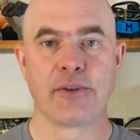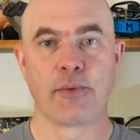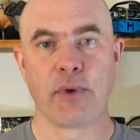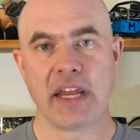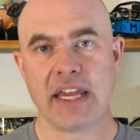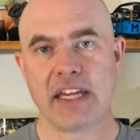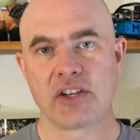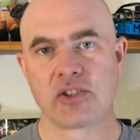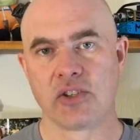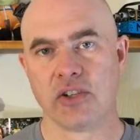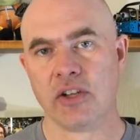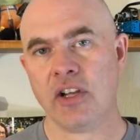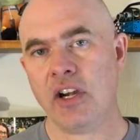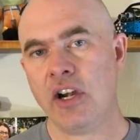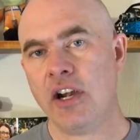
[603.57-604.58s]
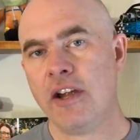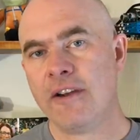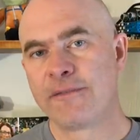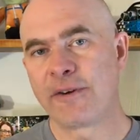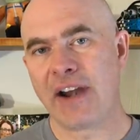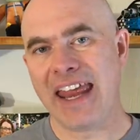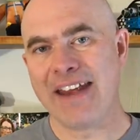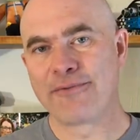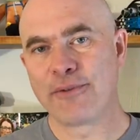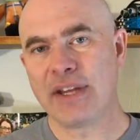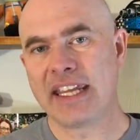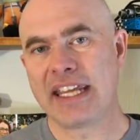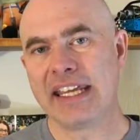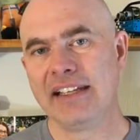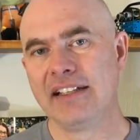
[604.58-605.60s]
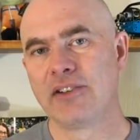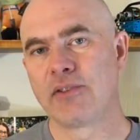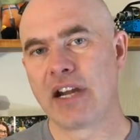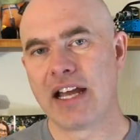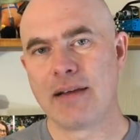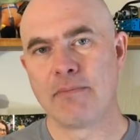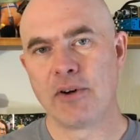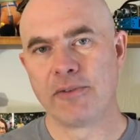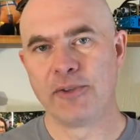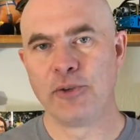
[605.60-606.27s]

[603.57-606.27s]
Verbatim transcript: the reaction. For every kilogram of